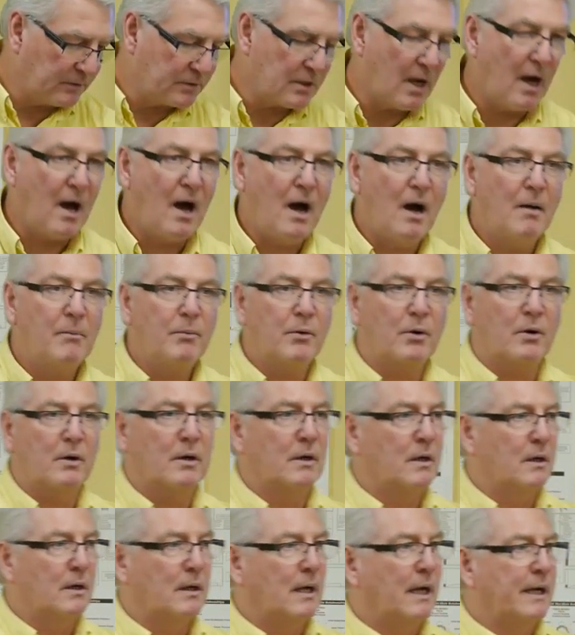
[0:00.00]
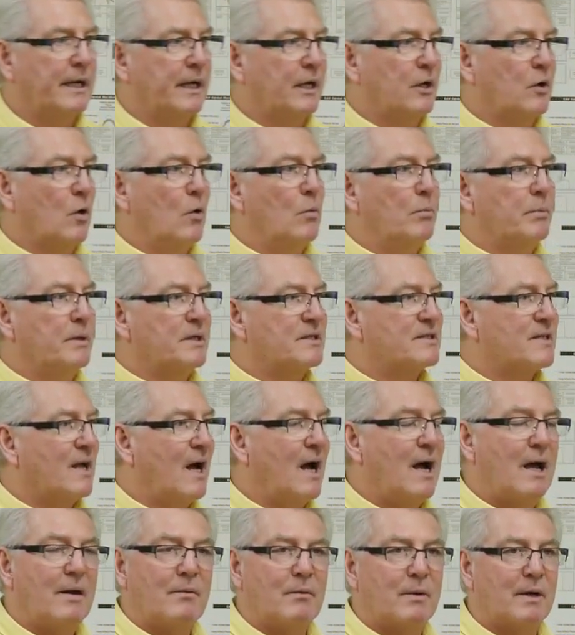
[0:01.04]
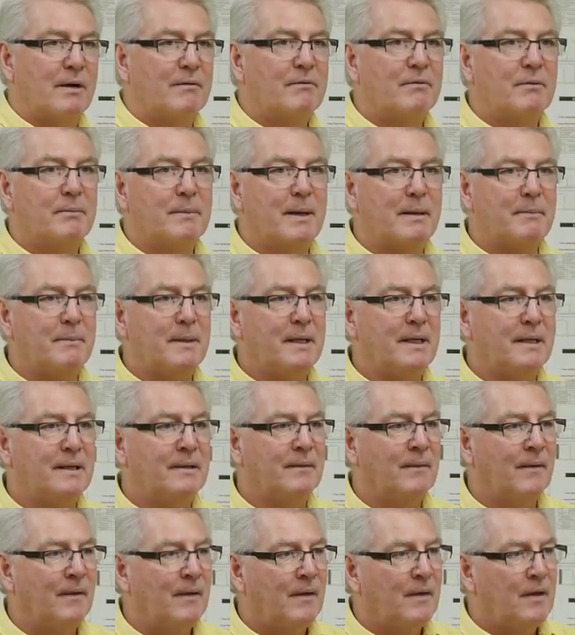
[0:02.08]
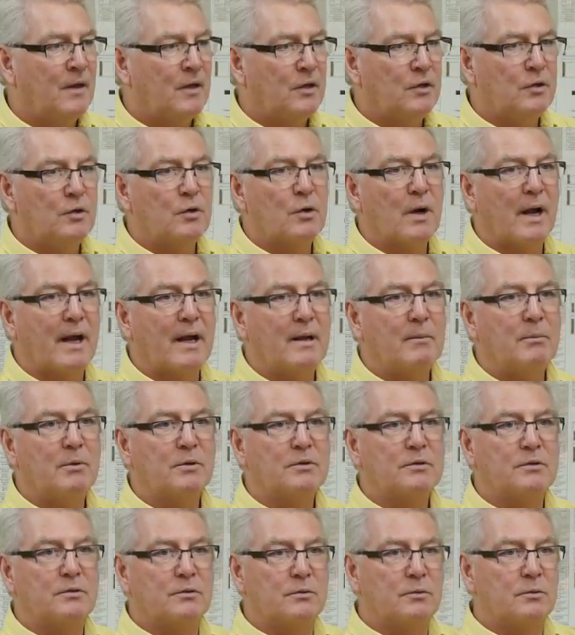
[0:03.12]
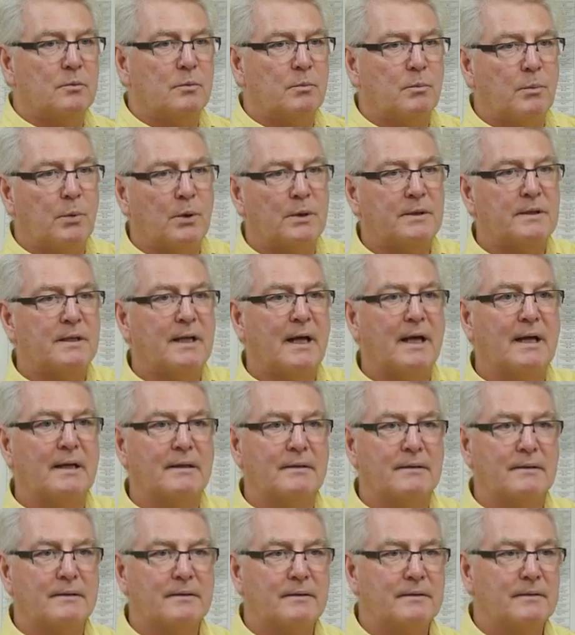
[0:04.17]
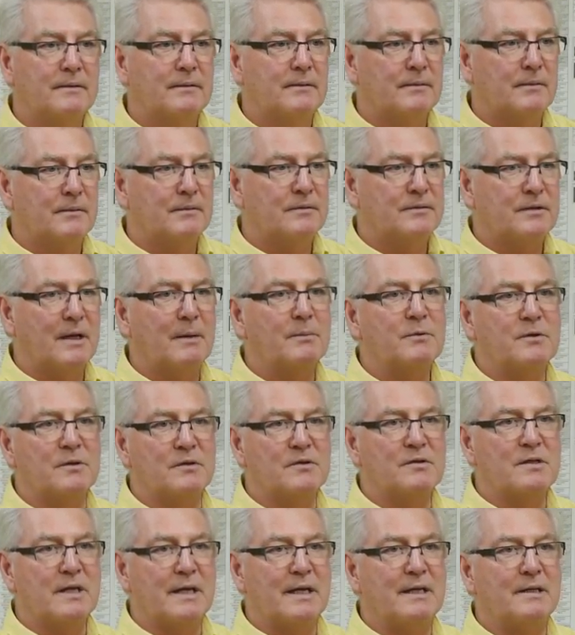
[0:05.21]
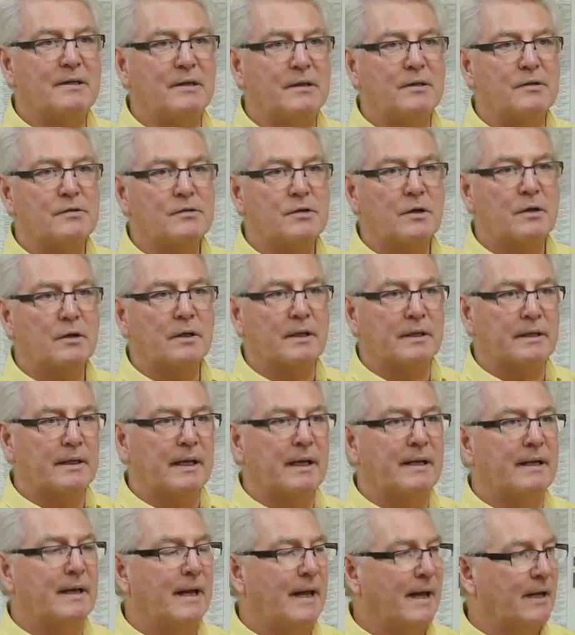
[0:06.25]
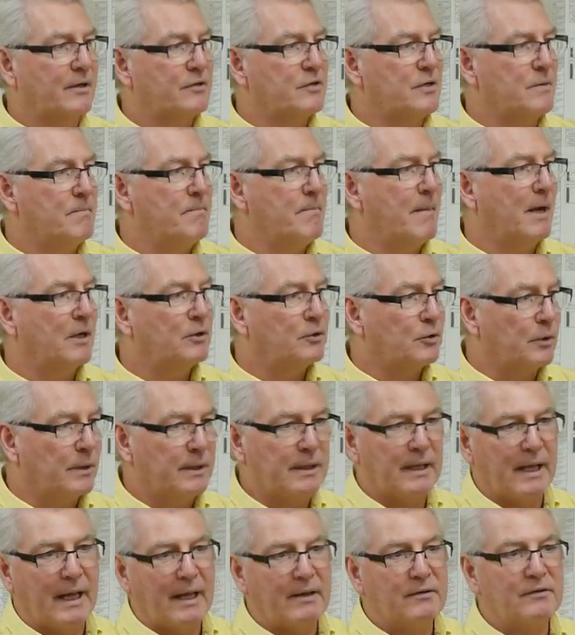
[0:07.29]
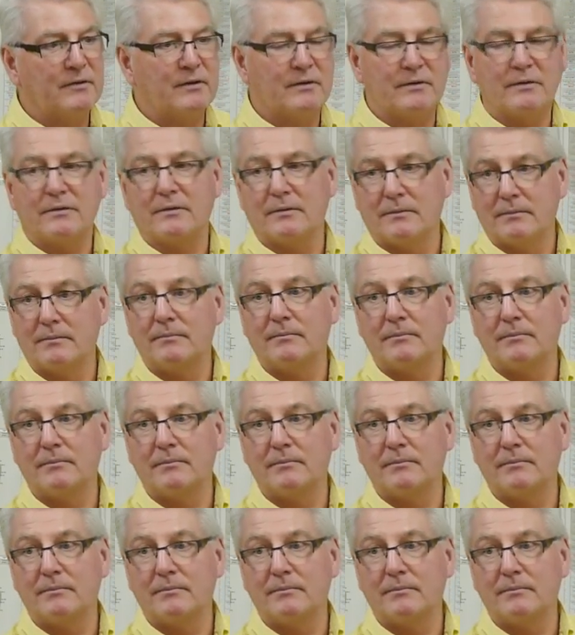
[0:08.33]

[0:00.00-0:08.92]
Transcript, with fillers: top or a honeycomb beside, whatever it may be, you're able to put that substance into the circuit and actually measure it as it's,